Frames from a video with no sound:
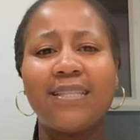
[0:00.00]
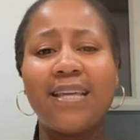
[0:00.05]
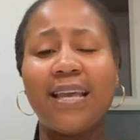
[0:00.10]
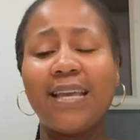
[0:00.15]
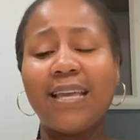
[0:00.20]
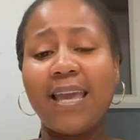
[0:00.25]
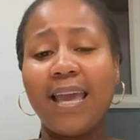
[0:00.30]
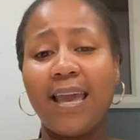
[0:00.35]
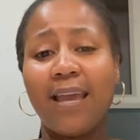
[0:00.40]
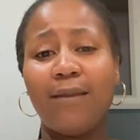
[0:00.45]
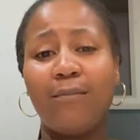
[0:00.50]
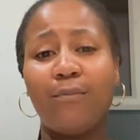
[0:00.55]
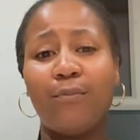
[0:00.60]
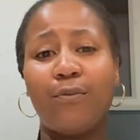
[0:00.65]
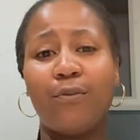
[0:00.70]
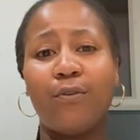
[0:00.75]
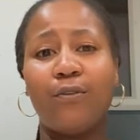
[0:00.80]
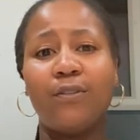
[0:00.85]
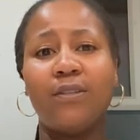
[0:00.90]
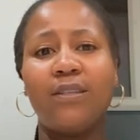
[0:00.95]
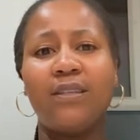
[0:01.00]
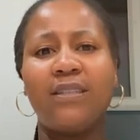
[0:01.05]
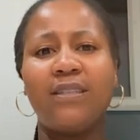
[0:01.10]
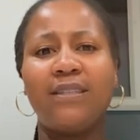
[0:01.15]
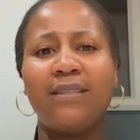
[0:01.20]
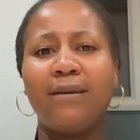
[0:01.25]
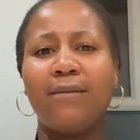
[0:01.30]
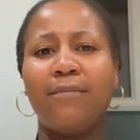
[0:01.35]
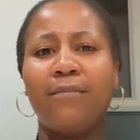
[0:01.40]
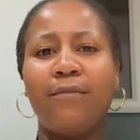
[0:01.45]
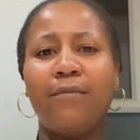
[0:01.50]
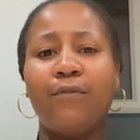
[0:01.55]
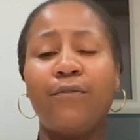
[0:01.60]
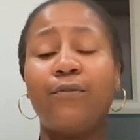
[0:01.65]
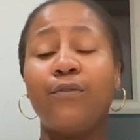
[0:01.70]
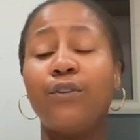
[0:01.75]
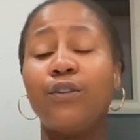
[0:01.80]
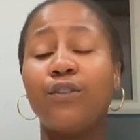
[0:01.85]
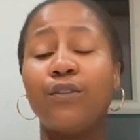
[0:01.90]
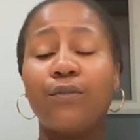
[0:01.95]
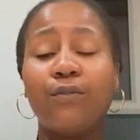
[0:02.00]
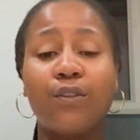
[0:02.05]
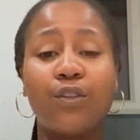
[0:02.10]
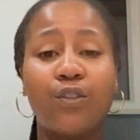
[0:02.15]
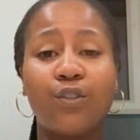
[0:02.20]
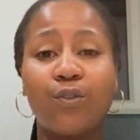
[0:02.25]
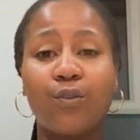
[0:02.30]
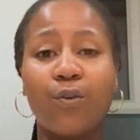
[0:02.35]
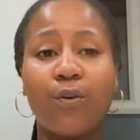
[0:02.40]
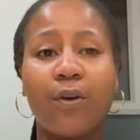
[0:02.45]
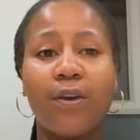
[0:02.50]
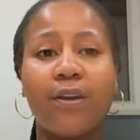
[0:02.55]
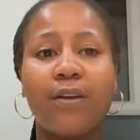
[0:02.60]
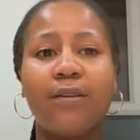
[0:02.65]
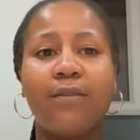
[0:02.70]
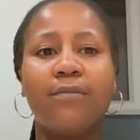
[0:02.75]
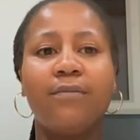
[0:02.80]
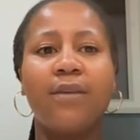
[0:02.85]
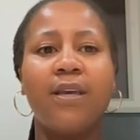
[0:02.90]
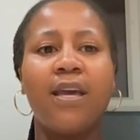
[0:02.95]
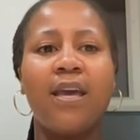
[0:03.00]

that Cain brought some fruits of the soil,